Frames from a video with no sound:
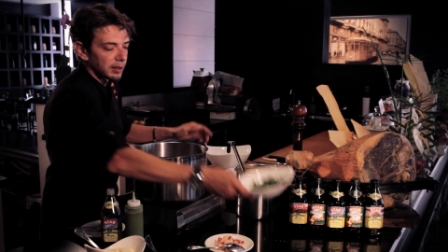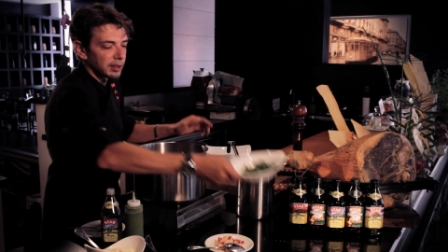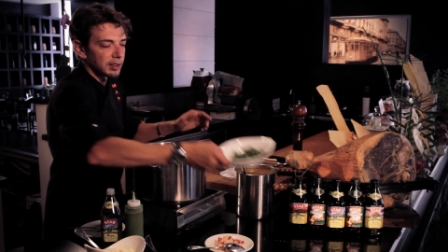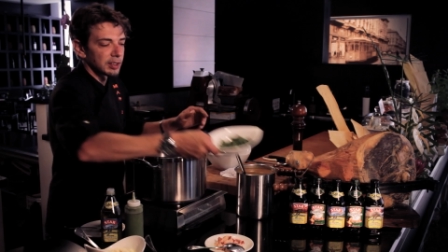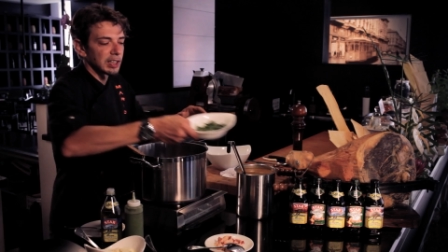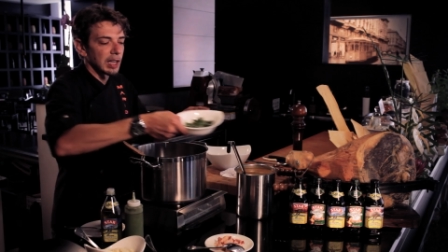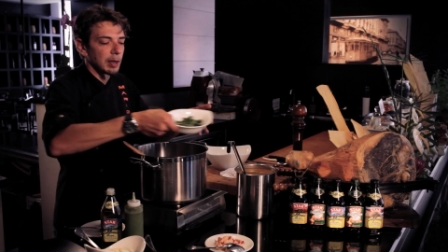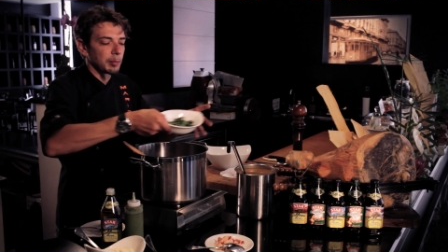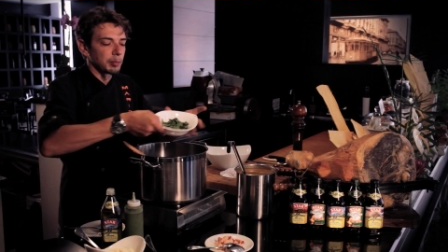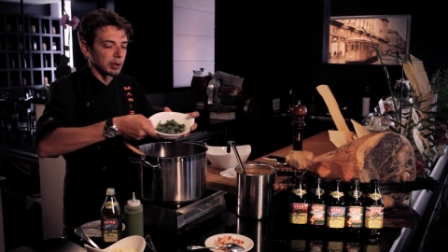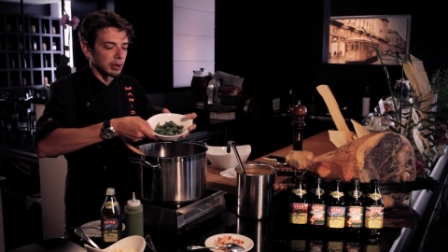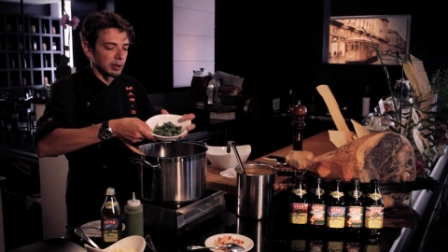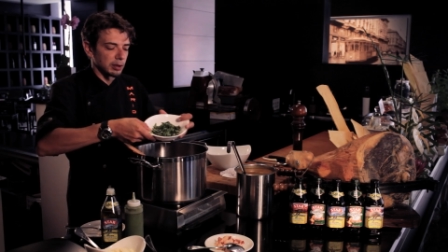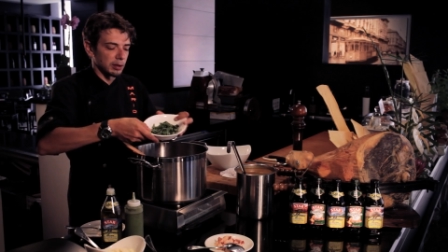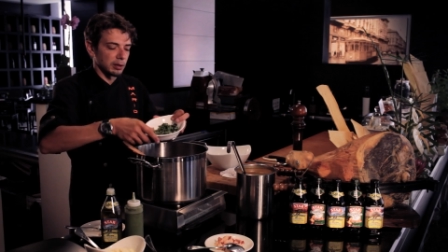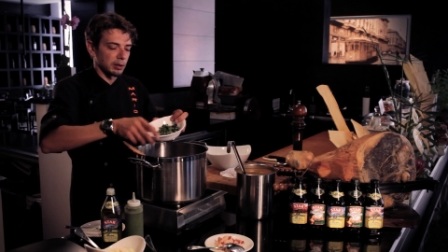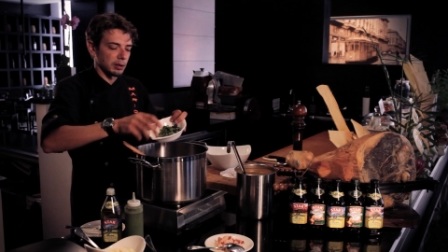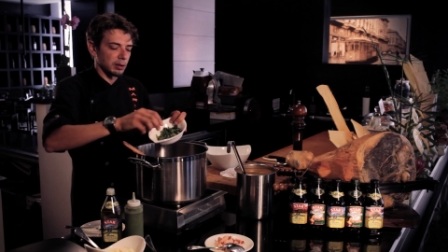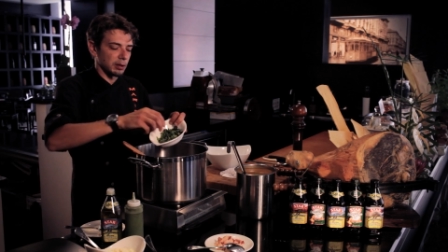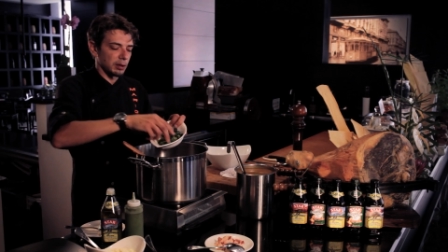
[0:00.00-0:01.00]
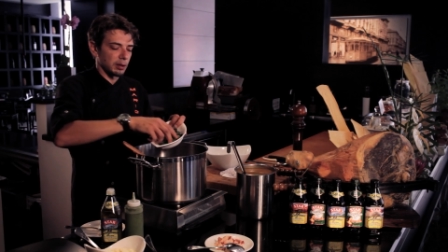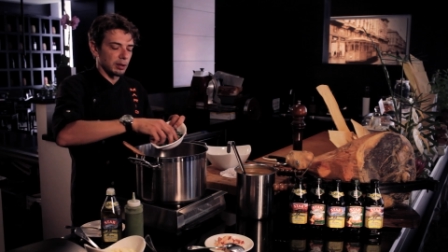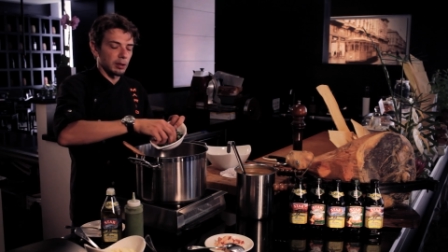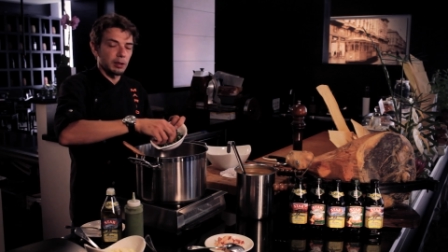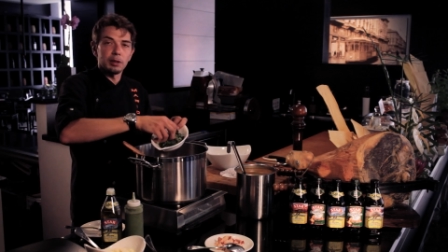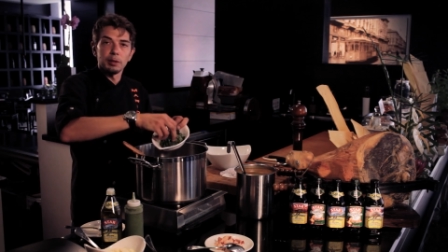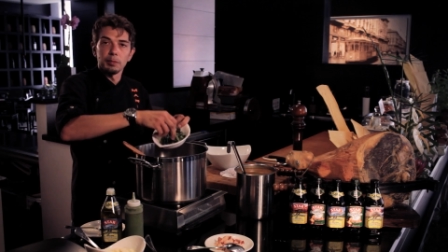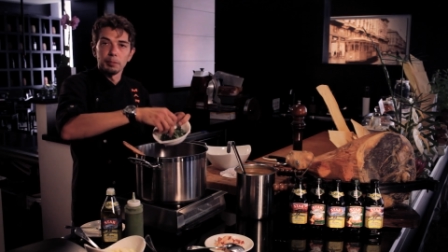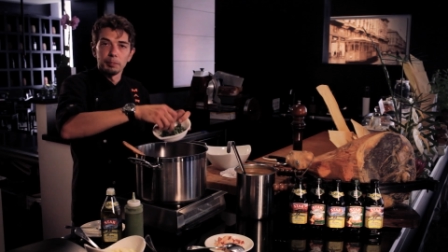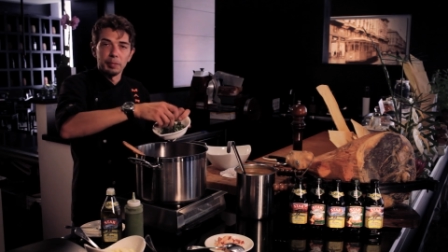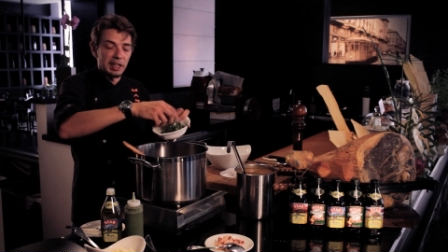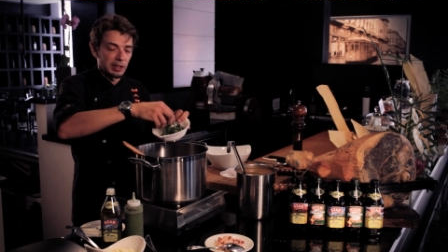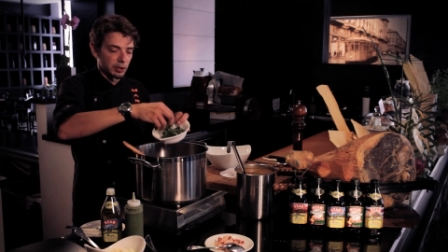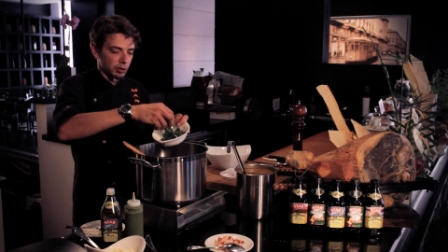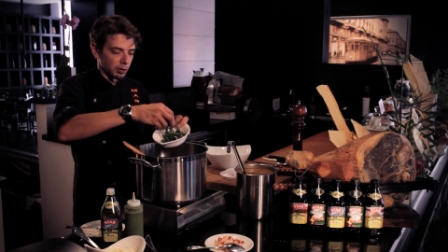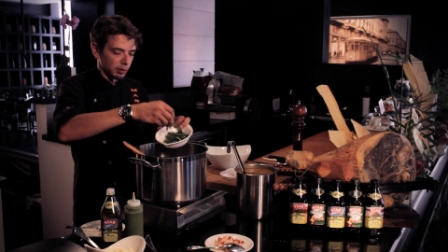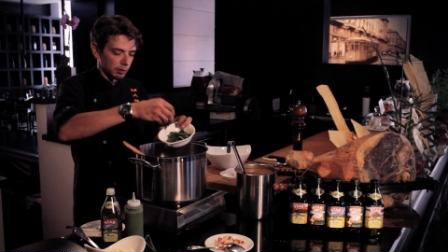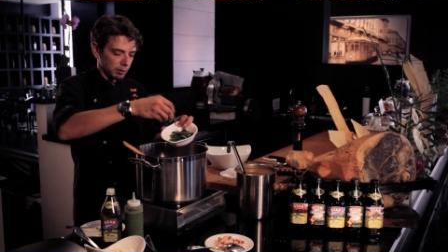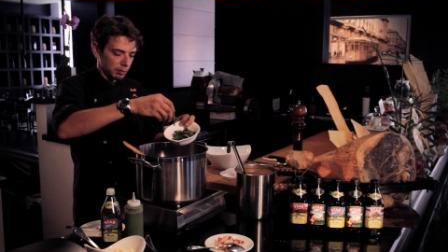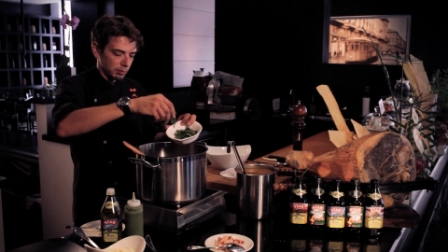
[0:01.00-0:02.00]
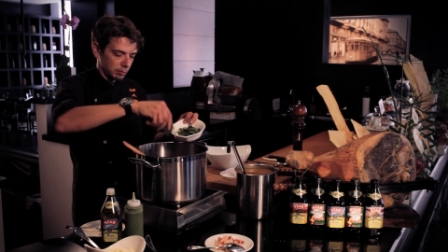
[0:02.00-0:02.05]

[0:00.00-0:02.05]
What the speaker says: some basil